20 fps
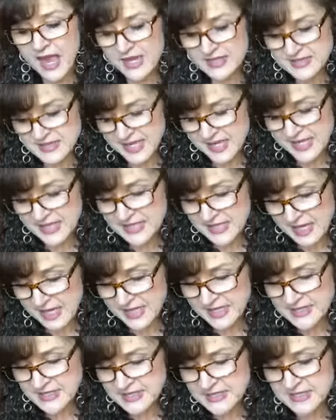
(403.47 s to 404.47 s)
Isaiah
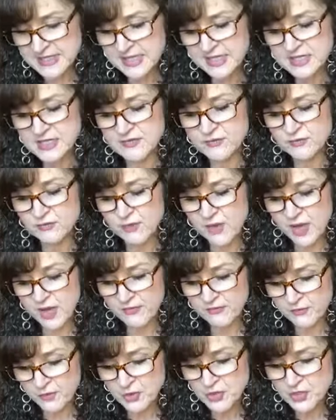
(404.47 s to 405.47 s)
9, 6,
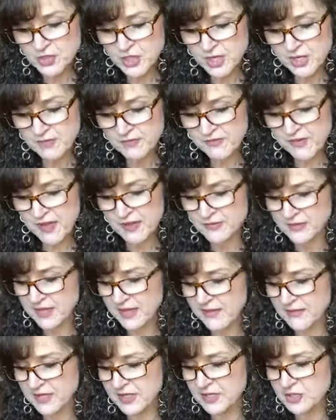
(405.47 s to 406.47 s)
uh, 1 John 5,
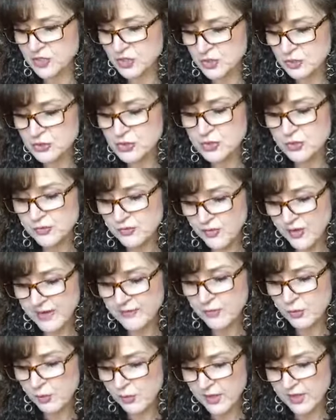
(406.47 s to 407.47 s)
11, and choose your
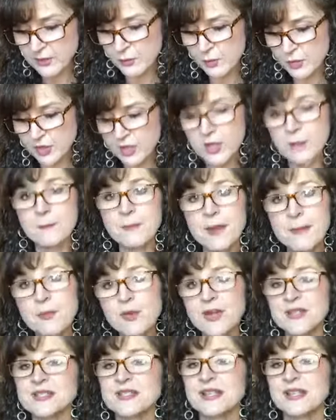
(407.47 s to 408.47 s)
favorite one and work on
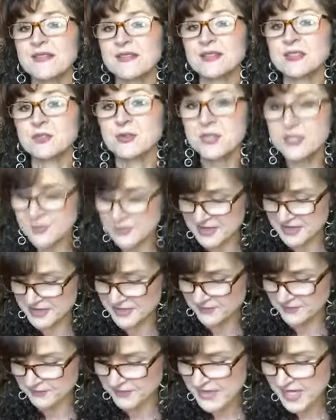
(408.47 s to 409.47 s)
memorizing it this
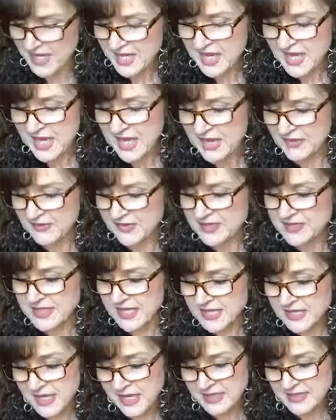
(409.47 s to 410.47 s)
Christmas. And then
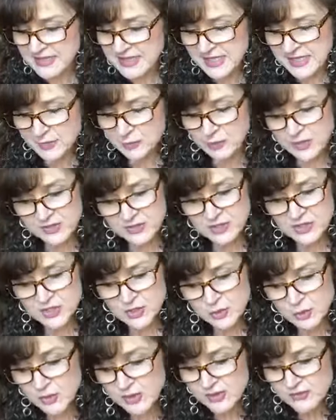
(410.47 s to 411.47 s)
day 19, read the
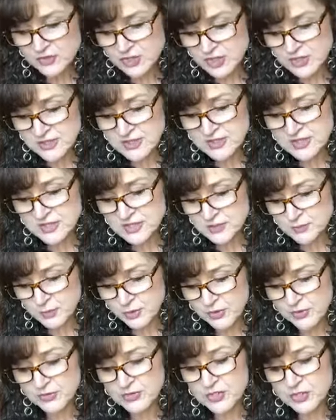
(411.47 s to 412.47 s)
story of Jesus'
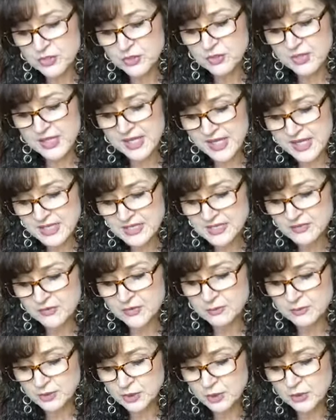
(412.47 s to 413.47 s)
birth to your kids
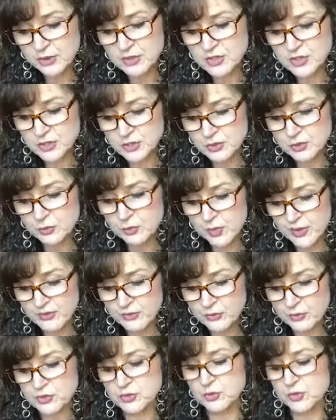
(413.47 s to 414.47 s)
from Luke 2
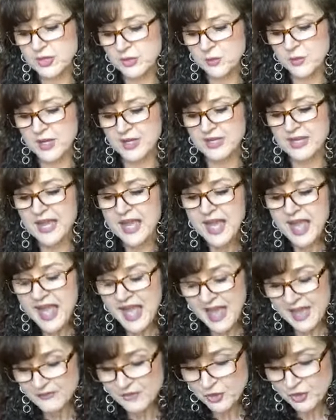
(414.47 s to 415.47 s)
1 through 21.
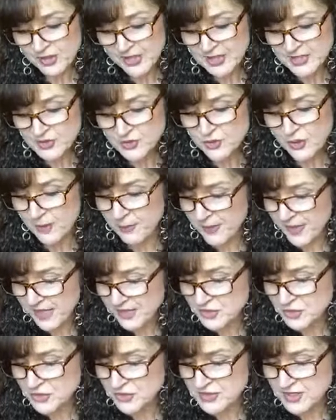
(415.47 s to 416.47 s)
Have your kids draw
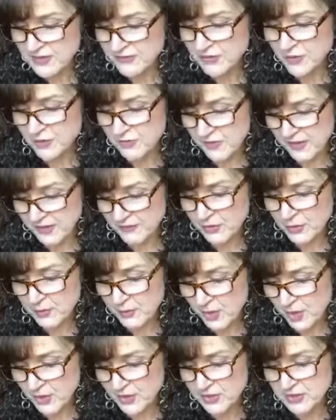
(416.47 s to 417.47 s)
pictures of their
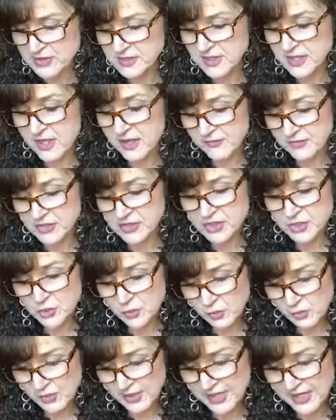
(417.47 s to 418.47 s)
favorite parts of the
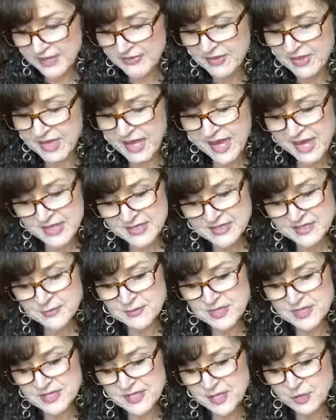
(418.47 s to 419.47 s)
story and then ask
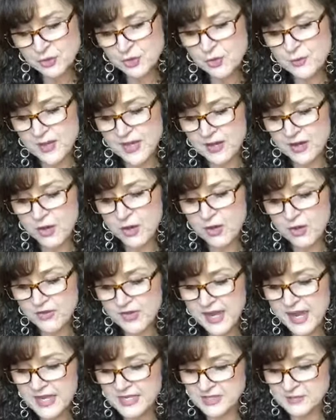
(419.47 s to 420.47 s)
them to tell you about all
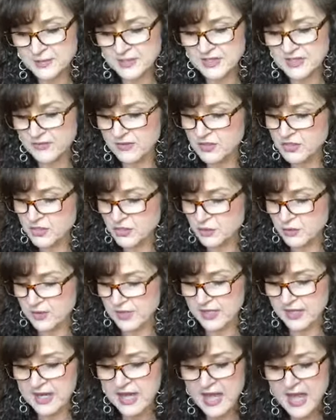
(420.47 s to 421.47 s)
the aspects of the
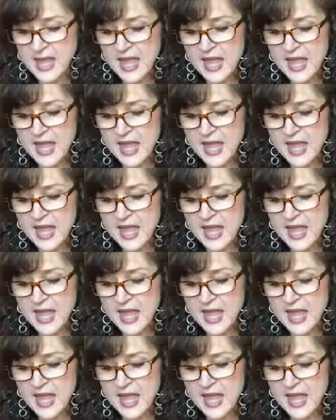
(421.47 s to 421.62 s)
story